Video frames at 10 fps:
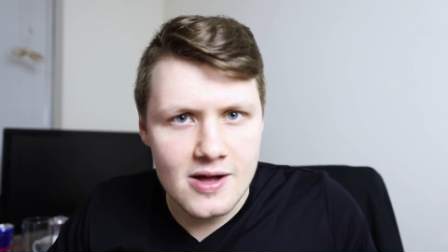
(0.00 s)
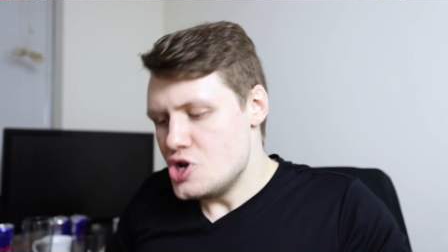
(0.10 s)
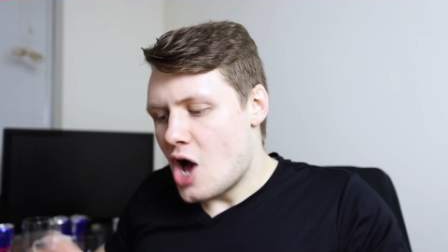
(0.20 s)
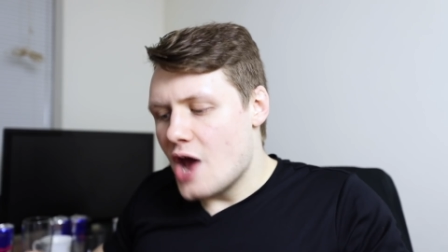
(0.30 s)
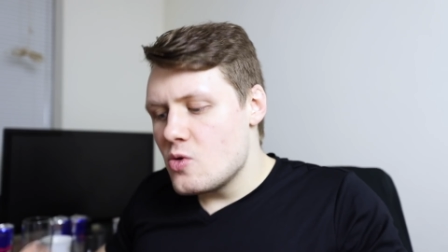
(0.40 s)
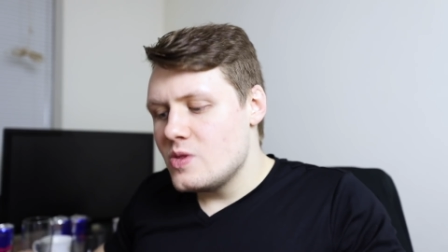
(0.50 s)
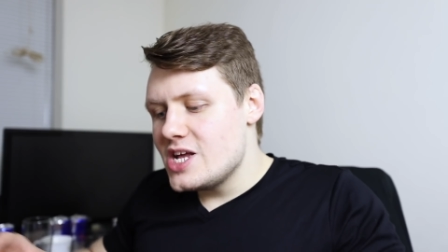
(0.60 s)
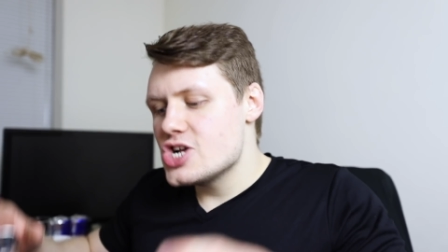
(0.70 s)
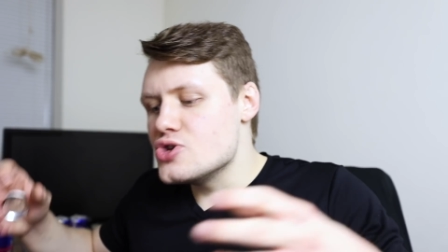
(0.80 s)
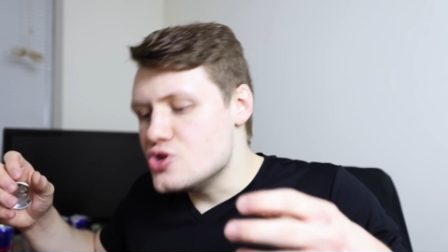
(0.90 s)
Not
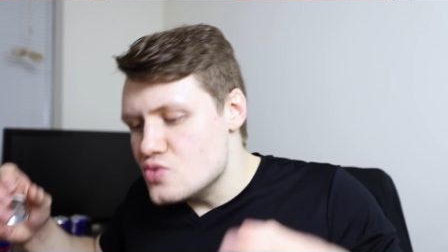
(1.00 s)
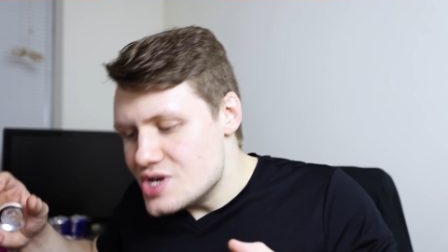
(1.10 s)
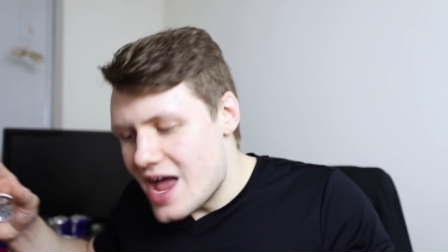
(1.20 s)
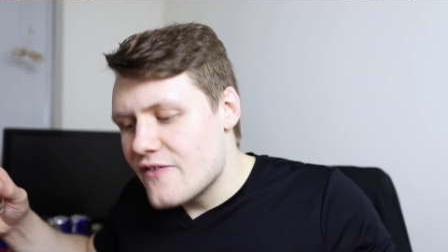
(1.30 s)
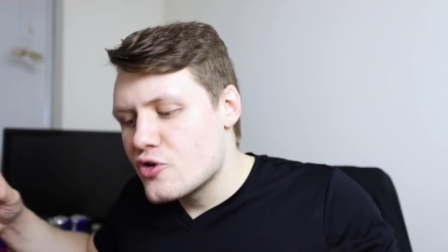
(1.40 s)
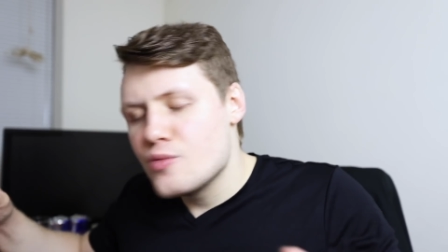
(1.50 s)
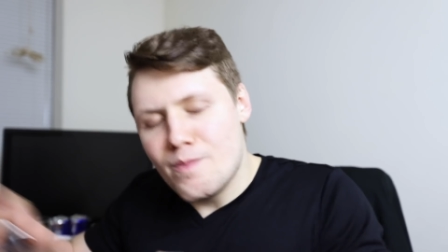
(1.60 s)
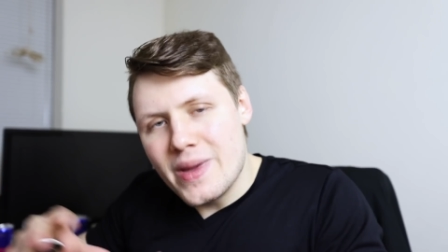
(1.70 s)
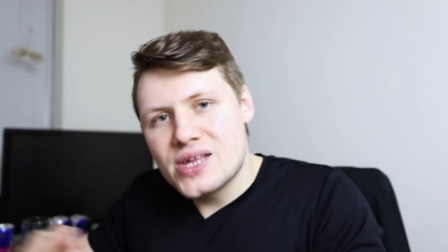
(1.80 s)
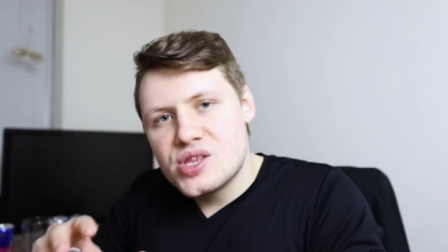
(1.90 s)
only should you never
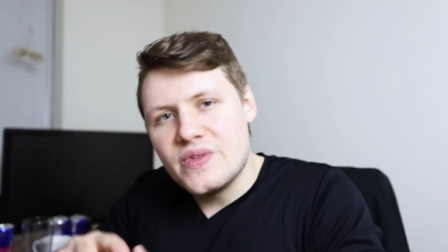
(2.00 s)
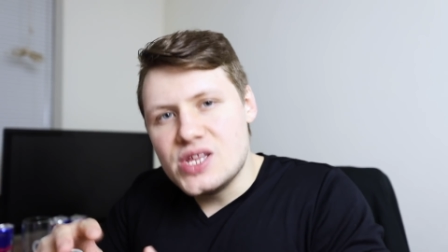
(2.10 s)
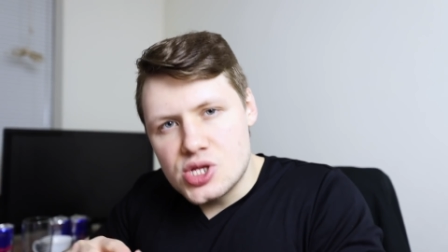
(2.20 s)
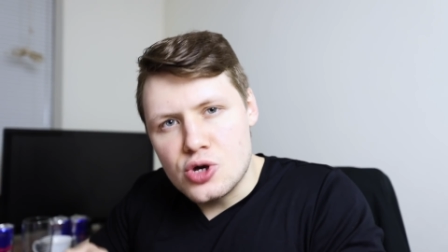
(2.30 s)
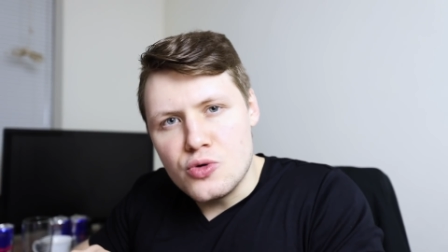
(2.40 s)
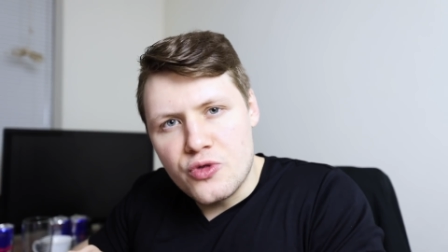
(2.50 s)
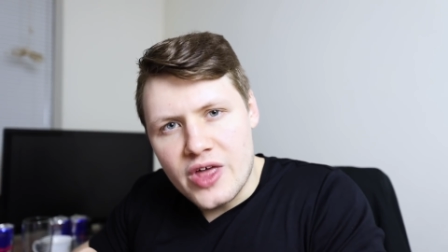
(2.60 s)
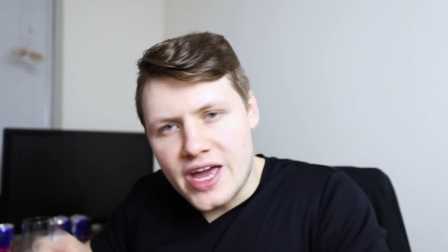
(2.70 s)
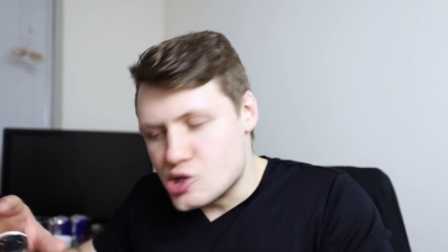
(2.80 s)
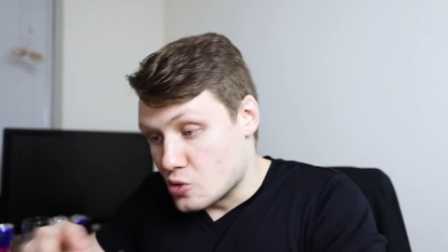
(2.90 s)
mix these two
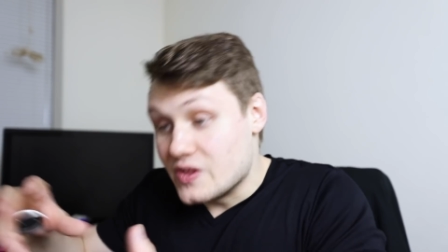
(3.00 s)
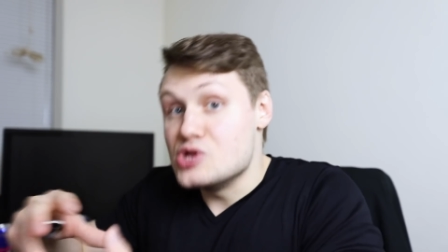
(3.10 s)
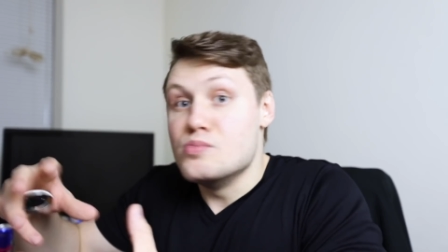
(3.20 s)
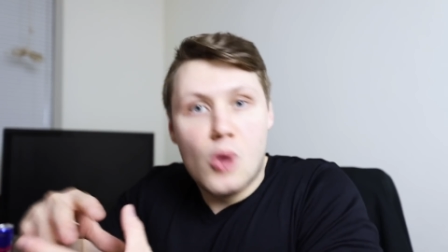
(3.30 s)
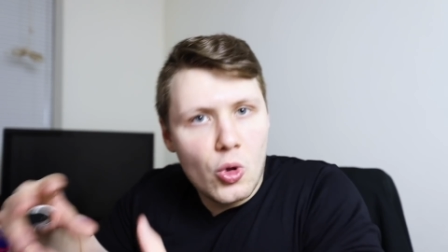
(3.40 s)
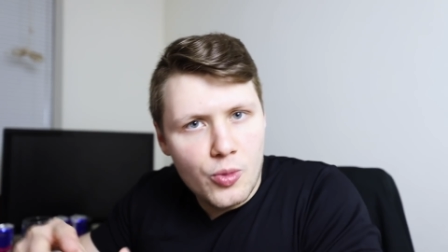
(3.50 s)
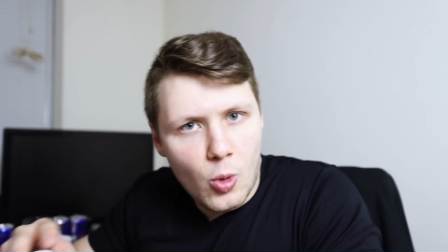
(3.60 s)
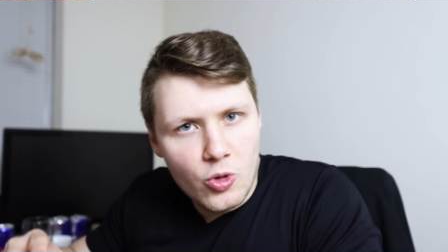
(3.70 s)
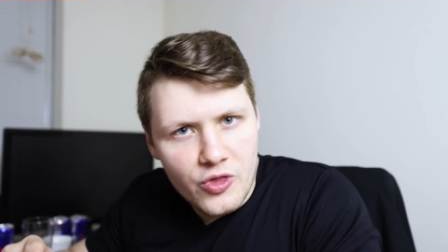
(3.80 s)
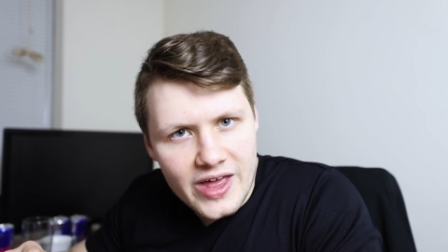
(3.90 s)
things or these
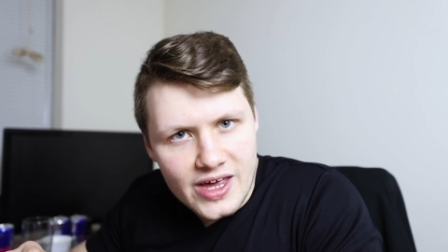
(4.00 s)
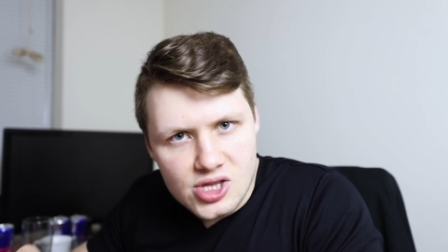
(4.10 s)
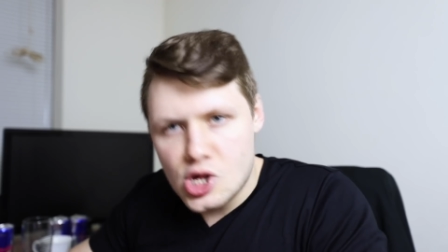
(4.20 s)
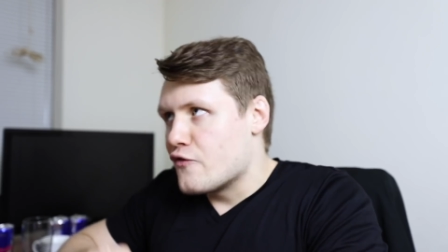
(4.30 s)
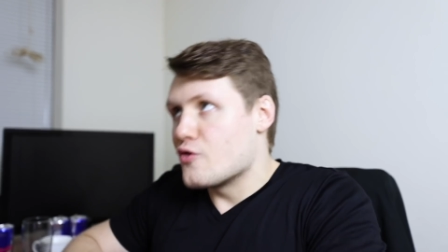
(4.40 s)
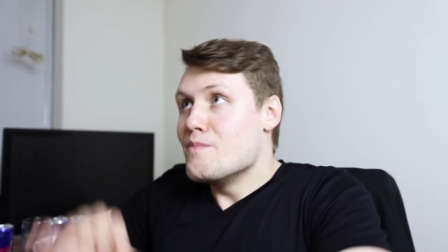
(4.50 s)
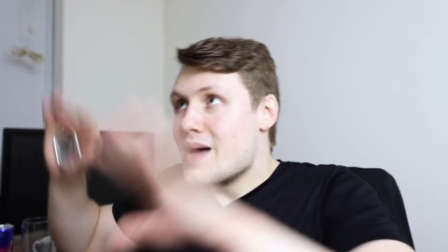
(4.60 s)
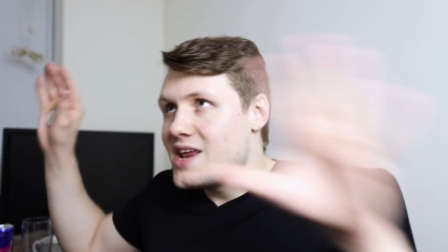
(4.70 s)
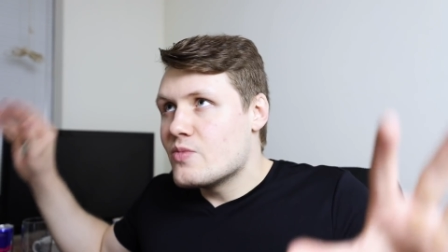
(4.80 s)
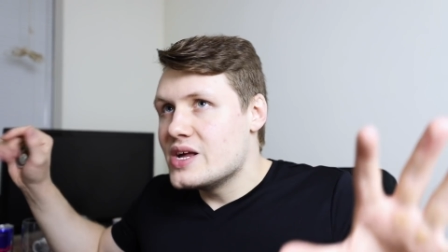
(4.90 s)
multiple things for
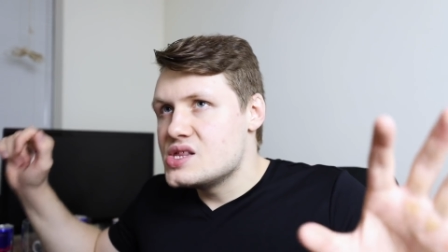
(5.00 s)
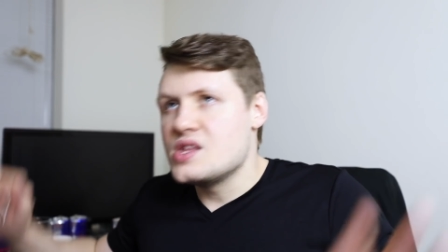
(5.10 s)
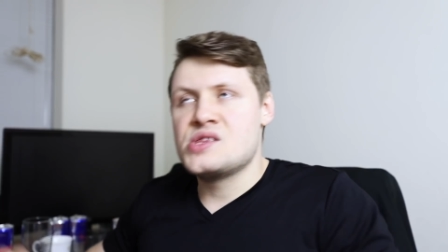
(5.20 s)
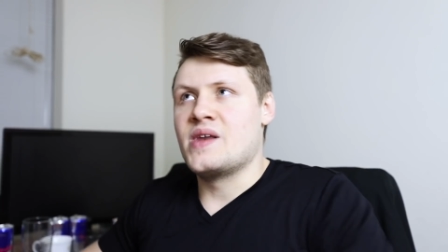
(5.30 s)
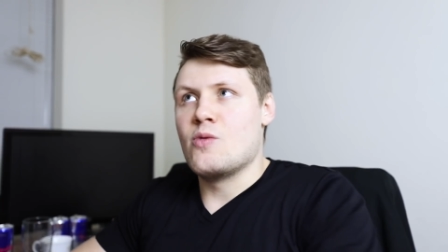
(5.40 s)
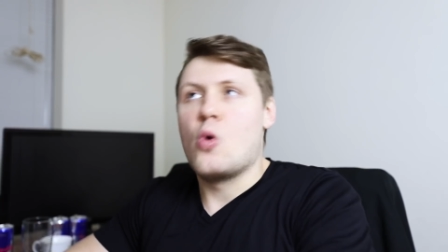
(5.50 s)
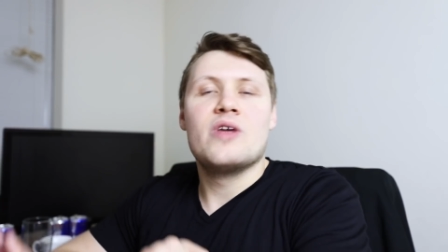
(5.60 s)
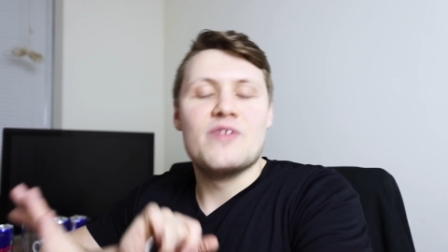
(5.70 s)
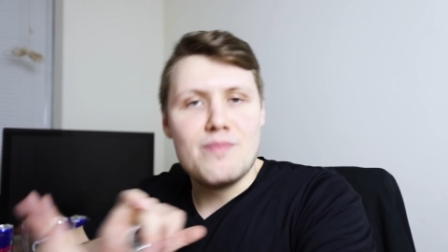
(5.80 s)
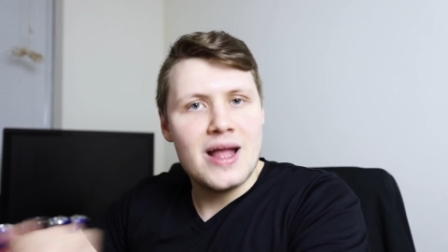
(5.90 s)
many reasons that I
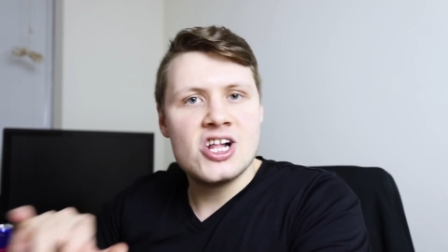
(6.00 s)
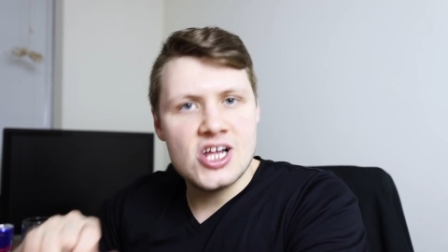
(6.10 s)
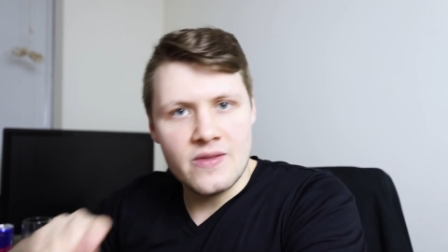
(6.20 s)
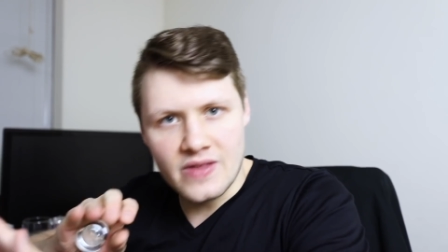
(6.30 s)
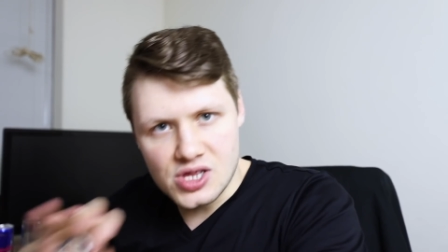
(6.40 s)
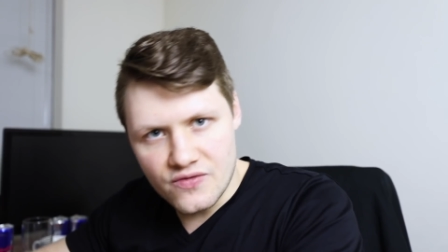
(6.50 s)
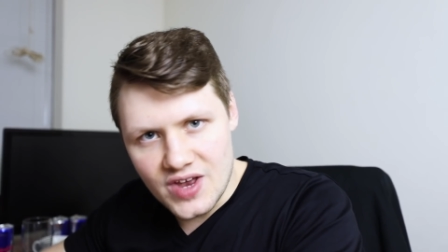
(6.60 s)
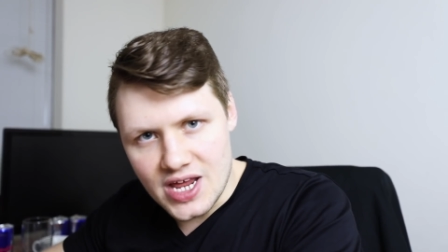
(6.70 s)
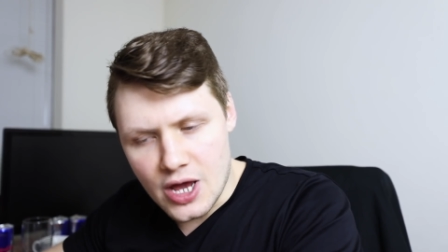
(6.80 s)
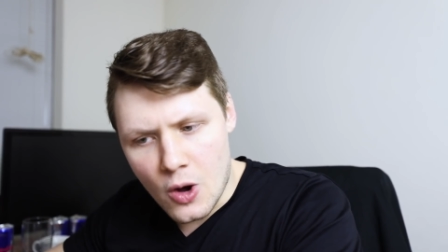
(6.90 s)
won't even mention in this
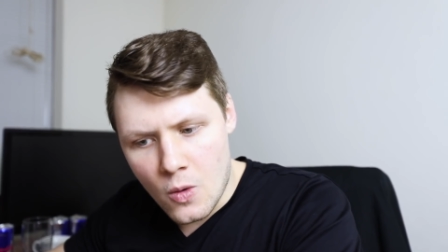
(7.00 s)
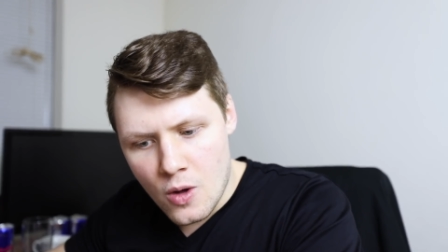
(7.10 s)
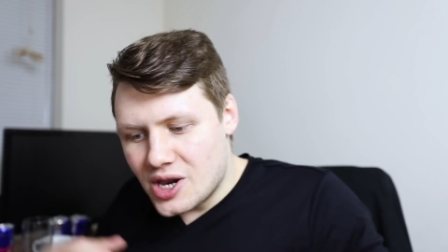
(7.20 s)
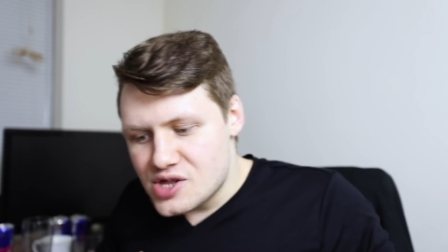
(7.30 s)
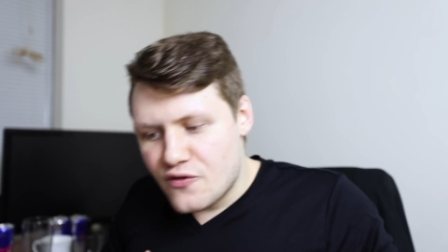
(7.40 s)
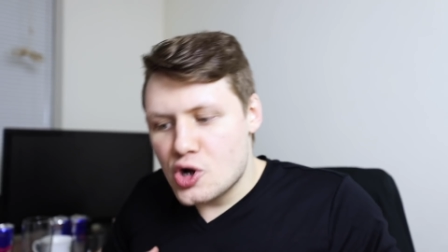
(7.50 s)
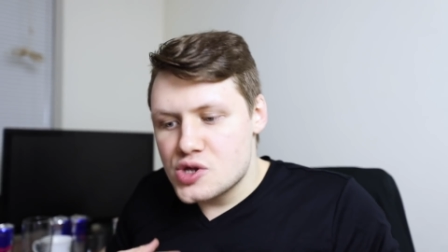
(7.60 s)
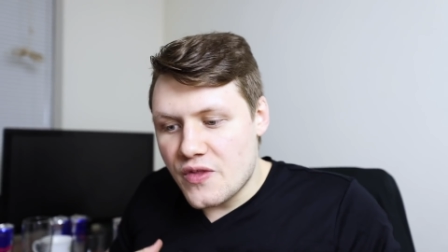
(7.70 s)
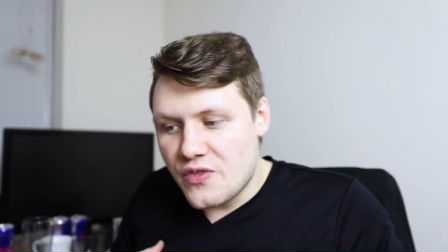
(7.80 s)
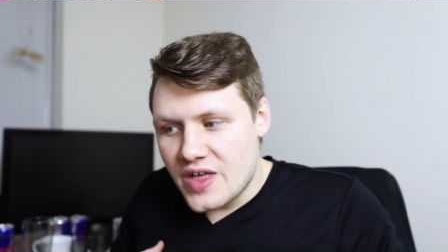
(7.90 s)
video, but as far
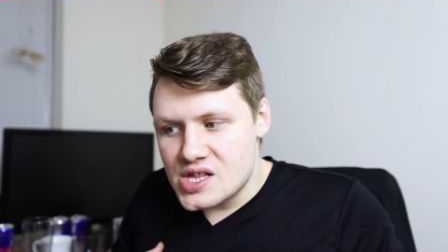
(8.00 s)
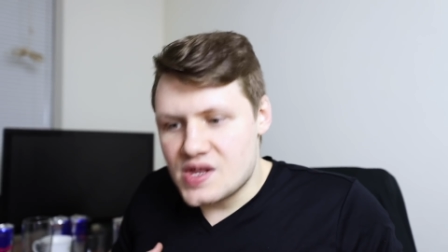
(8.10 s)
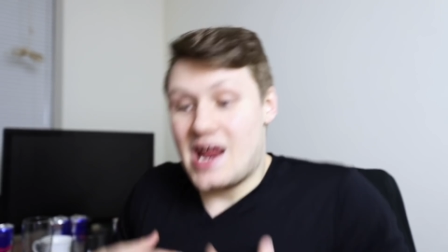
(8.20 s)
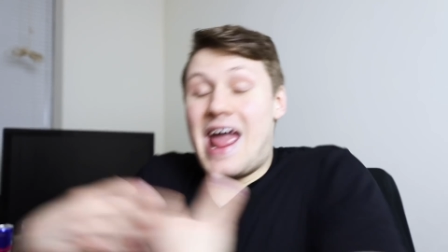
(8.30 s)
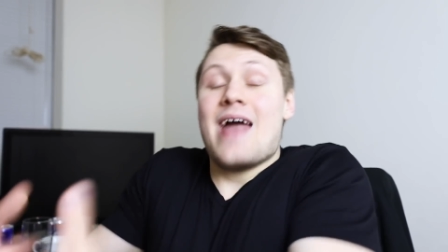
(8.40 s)
as the things that I